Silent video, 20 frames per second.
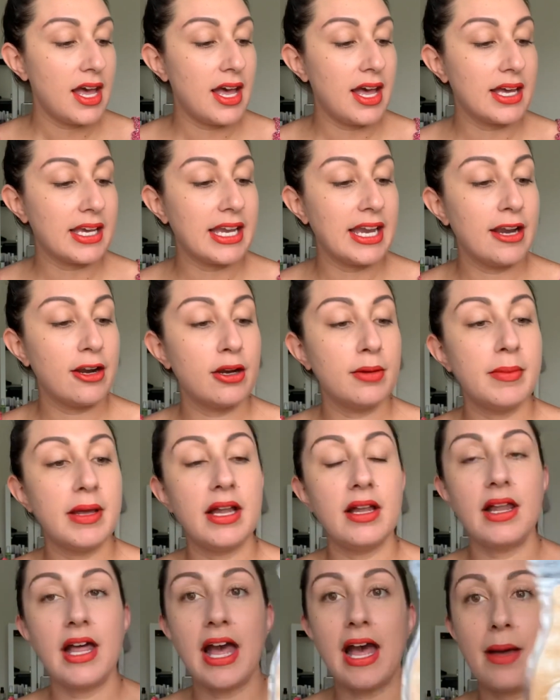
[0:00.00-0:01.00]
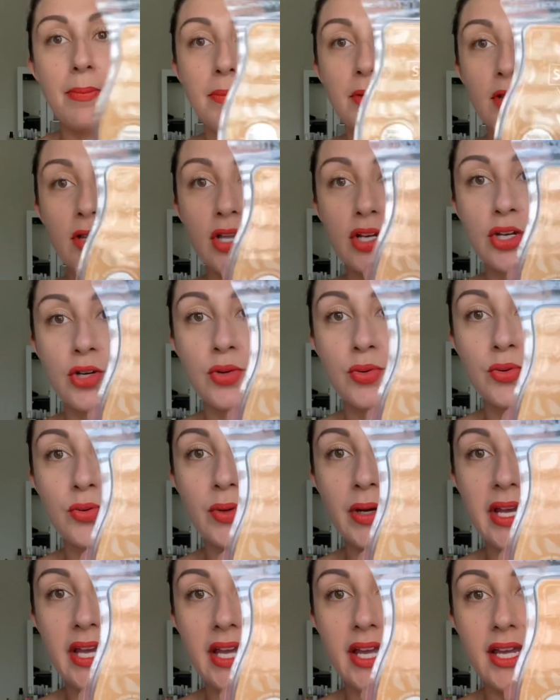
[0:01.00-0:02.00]
caramel apple
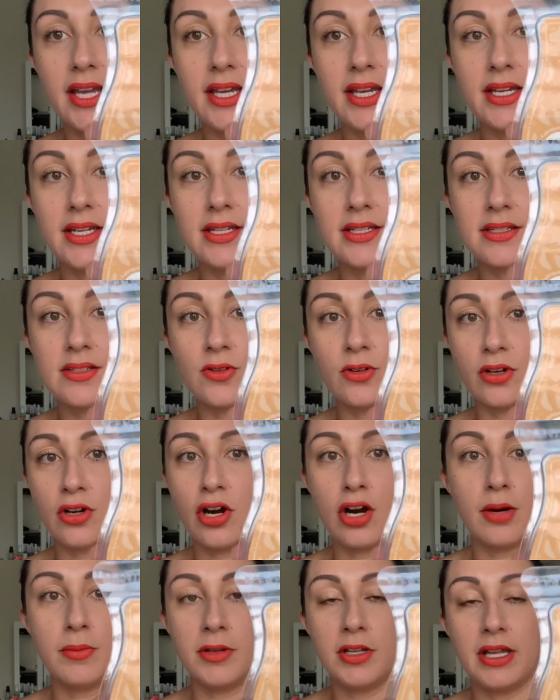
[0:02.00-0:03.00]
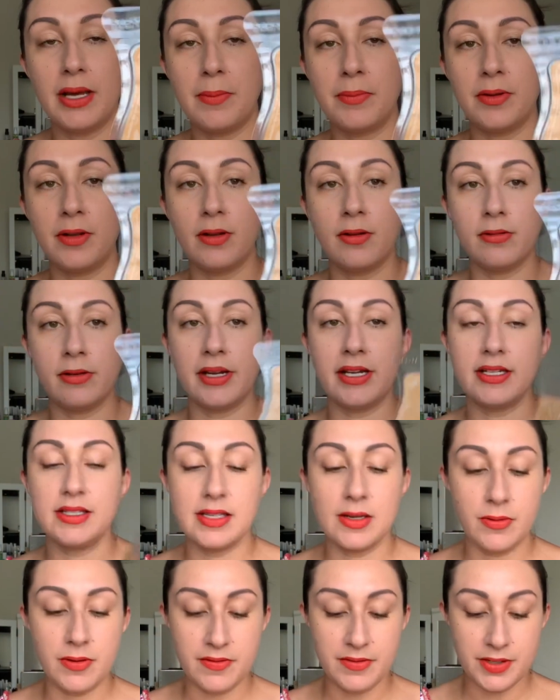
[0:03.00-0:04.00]
craze, or caramel apple craze,
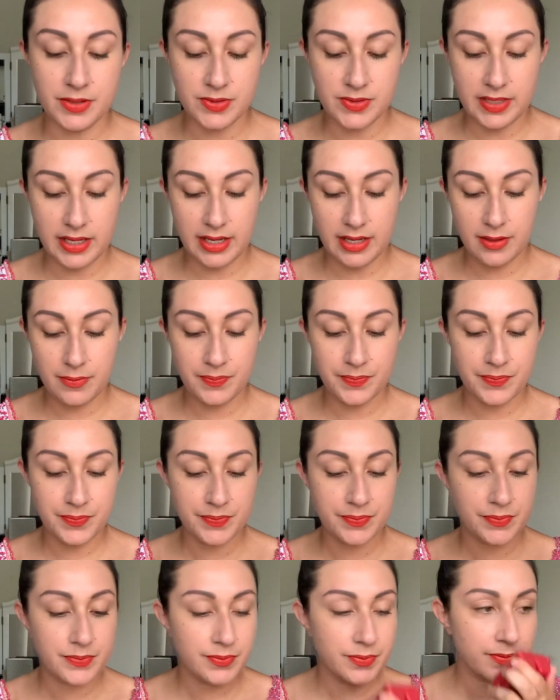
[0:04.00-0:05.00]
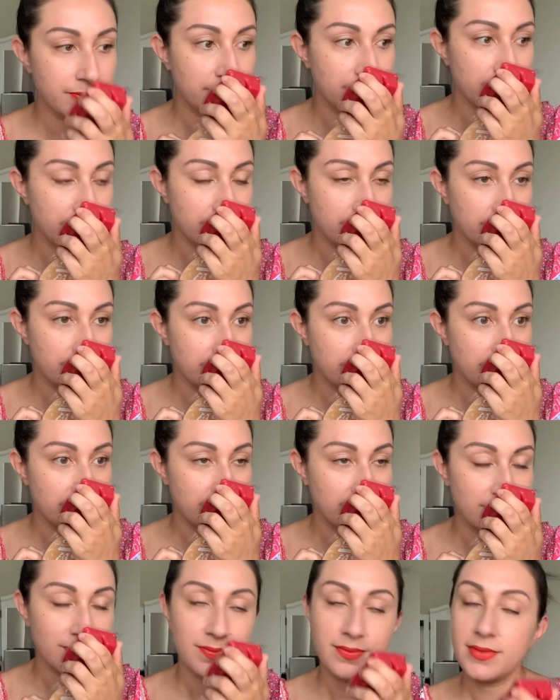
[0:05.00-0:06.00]
however you say it.
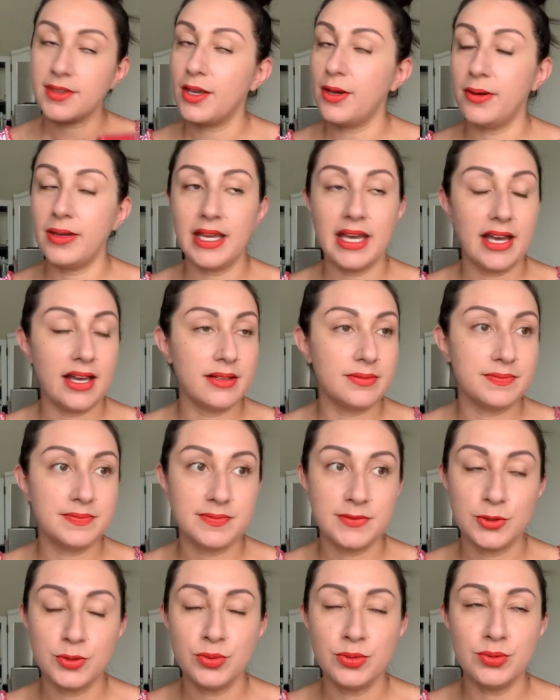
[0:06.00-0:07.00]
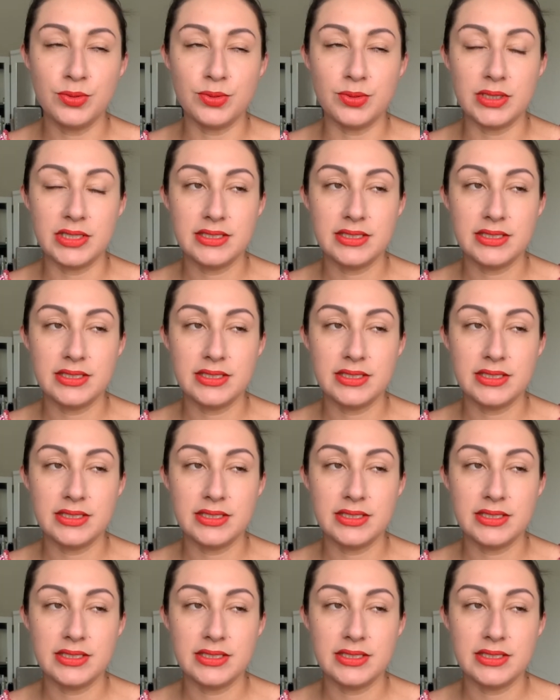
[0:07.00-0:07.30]
Oh yeah. Ooh.